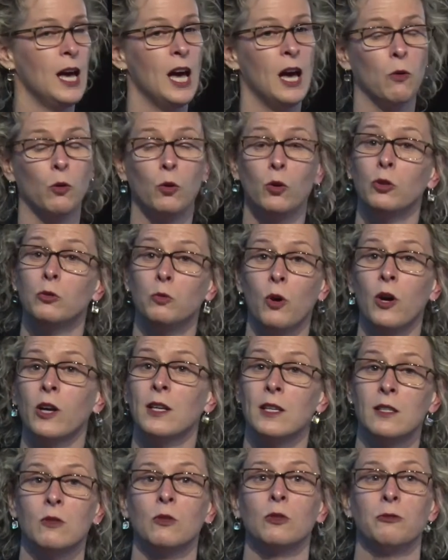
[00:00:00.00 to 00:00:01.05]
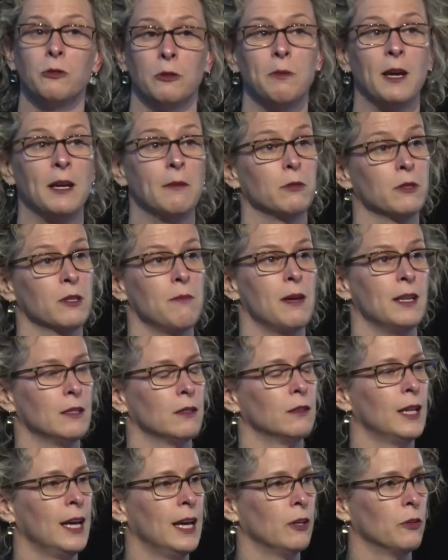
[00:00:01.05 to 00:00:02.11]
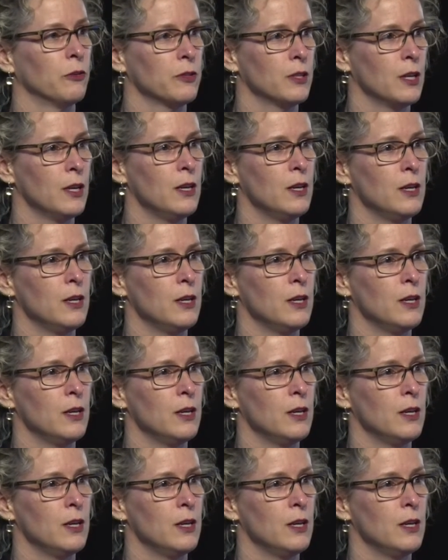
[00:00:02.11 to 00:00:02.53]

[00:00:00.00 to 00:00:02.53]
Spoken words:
and good work is good for people's mental health.